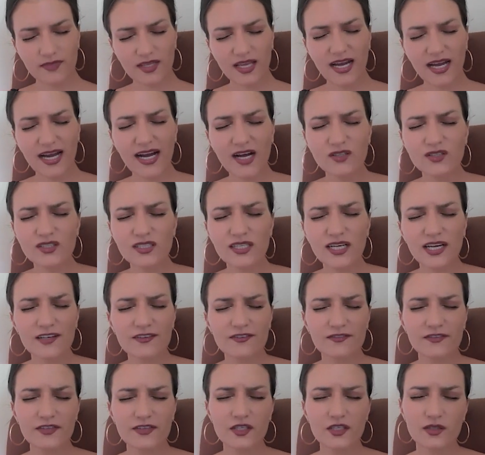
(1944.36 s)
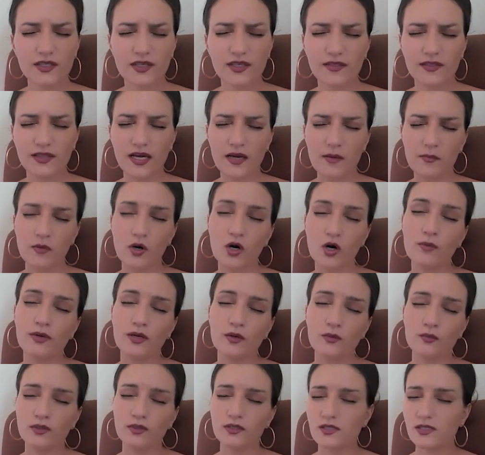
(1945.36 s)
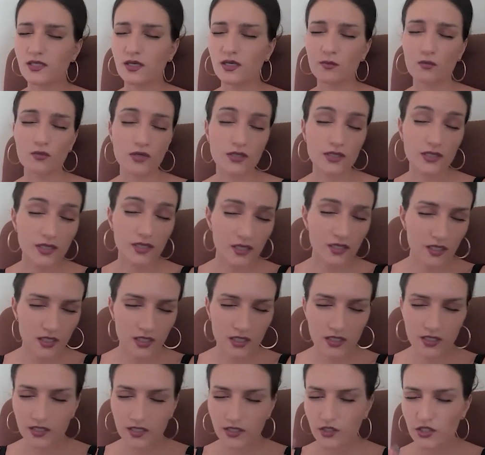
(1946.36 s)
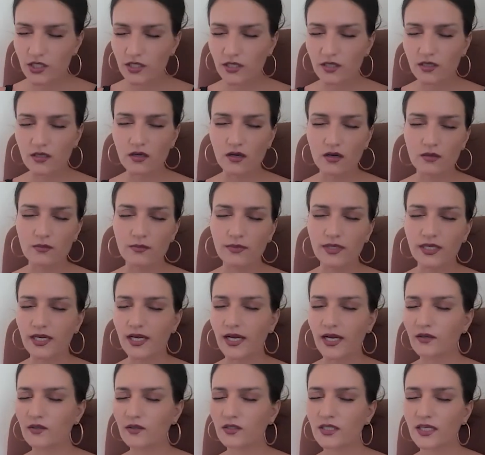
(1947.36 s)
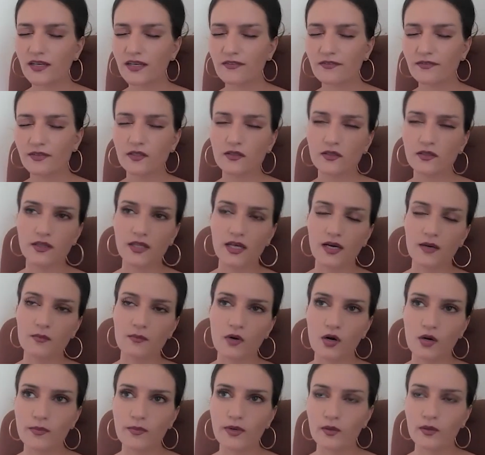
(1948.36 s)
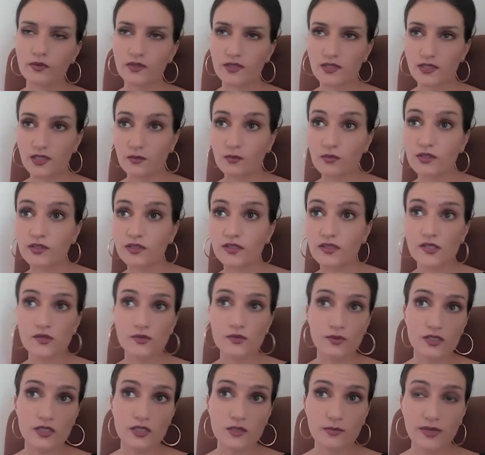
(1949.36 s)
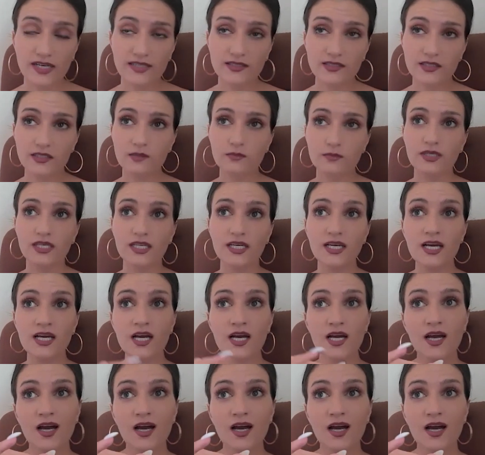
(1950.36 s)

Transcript: How did I feel in that moment when someone cheated on me? How did I feel in that moment when someone disrespected me?